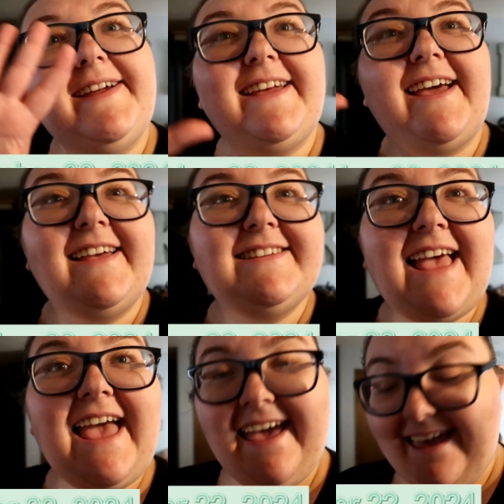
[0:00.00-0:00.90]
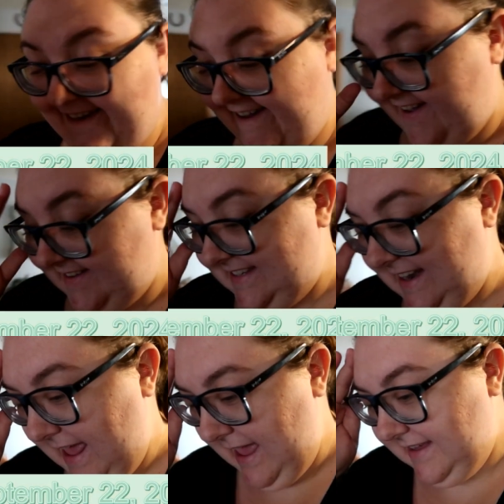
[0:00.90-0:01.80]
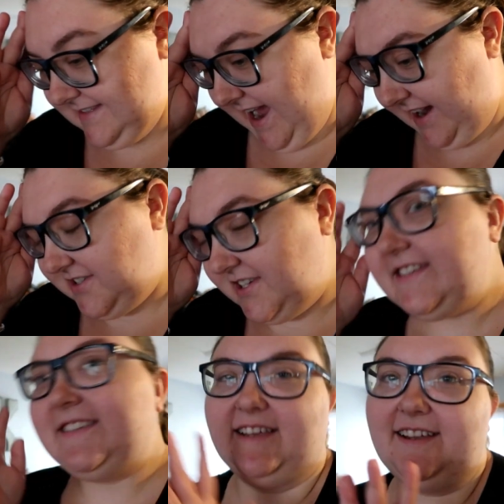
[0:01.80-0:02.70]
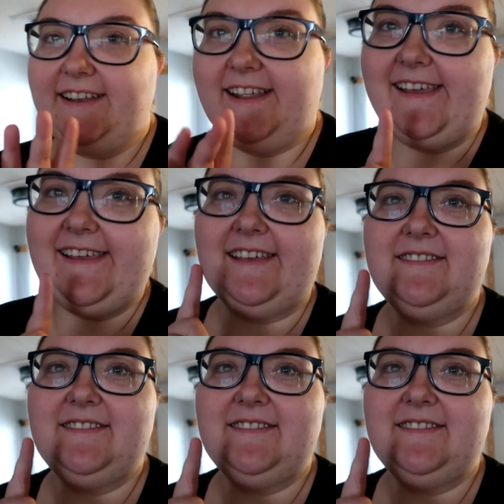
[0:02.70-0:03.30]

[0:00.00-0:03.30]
Alright guys, hey guys, today is actually Sunday.